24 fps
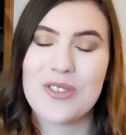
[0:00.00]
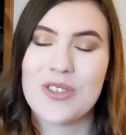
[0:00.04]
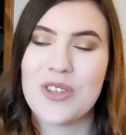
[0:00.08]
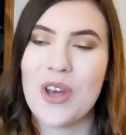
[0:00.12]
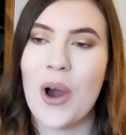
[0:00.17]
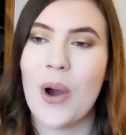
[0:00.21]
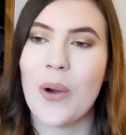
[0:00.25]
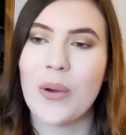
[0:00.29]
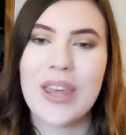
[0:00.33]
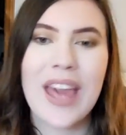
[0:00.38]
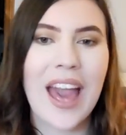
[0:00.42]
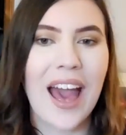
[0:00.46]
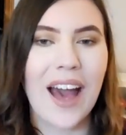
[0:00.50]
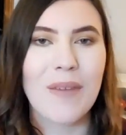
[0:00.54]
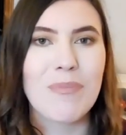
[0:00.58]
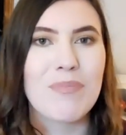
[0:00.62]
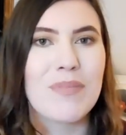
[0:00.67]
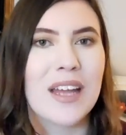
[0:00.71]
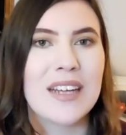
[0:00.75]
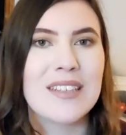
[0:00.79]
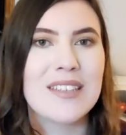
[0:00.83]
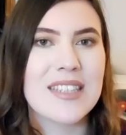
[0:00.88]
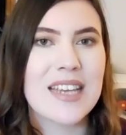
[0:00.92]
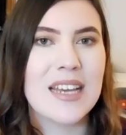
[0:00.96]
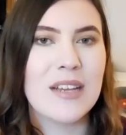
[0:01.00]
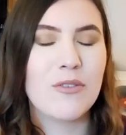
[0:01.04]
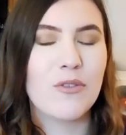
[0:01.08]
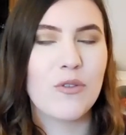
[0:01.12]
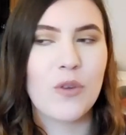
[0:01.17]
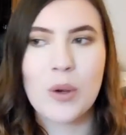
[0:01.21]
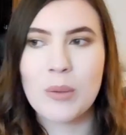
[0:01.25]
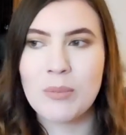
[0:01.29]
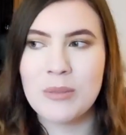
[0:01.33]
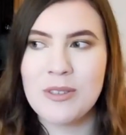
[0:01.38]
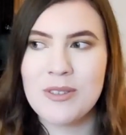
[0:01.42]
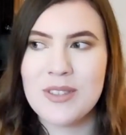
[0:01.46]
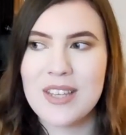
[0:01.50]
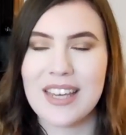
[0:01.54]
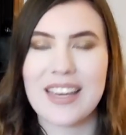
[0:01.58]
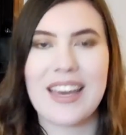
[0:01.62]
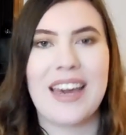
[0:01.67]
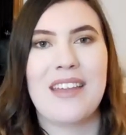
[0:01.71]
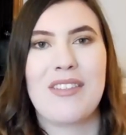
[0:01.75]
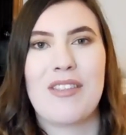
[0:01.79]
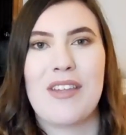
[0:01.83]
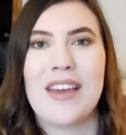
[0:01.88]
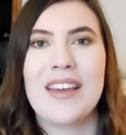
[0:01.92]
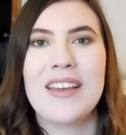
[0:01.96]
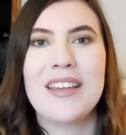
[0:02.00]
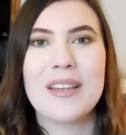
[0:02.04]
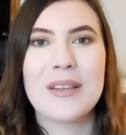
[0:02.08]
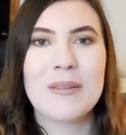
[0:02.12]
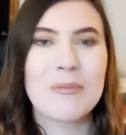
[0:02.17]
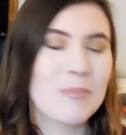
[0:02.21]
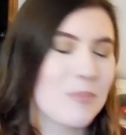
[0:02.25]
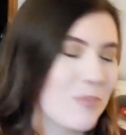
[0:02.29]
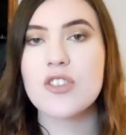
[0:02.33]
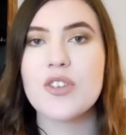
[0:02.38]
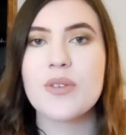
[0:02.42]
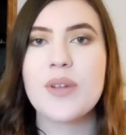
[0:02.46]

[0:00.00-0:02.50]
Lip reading: So yeah, that's it for music, I think.